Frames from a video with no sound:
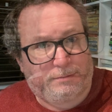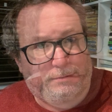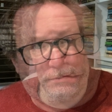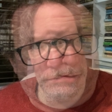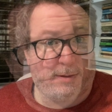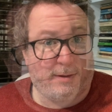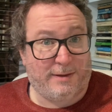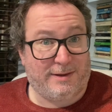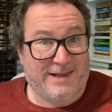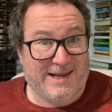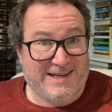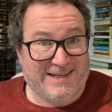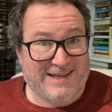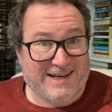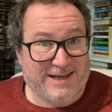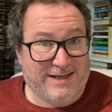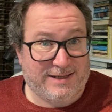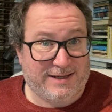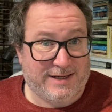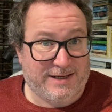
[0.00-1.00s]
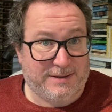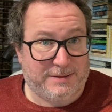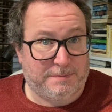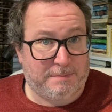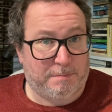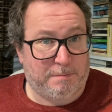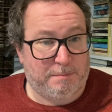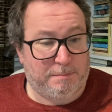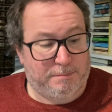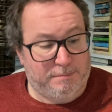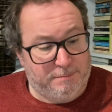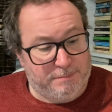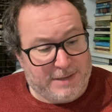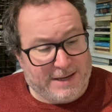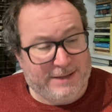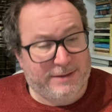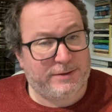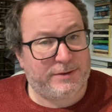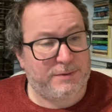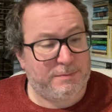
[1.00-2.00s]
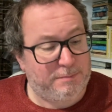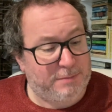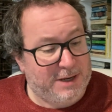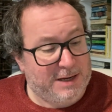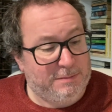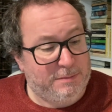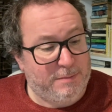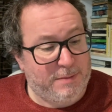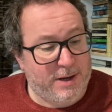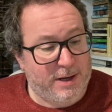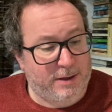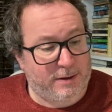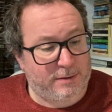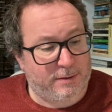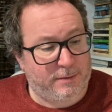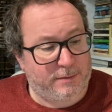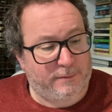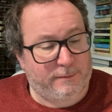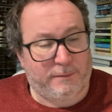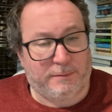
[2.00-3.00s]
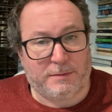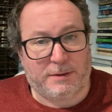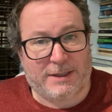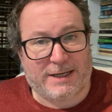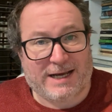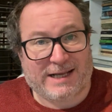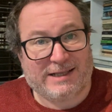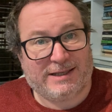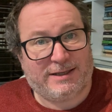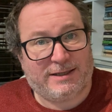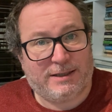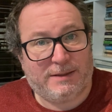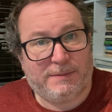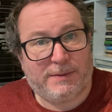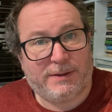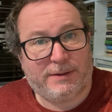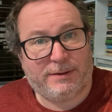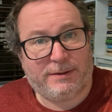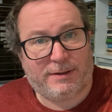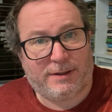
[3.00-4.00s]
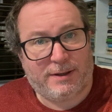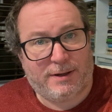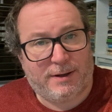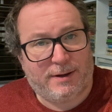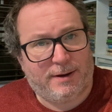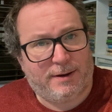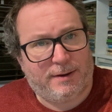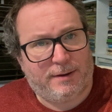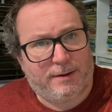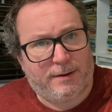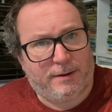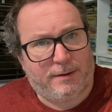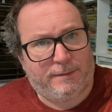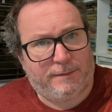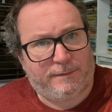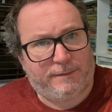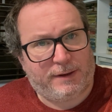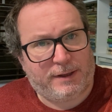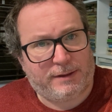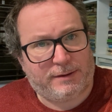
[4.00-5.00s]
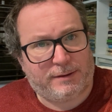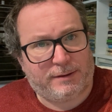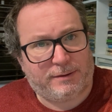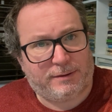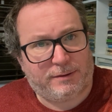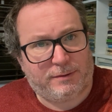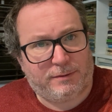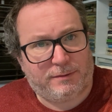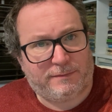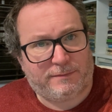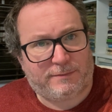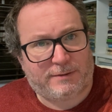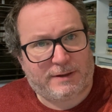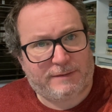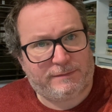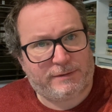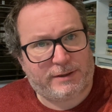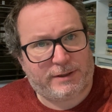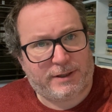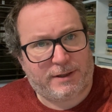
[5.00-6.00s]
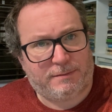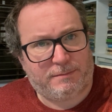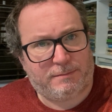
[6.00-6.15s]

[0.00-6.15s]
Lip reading: A late 80s Bantam paperback from Dan Simmons, Phases of Gravity.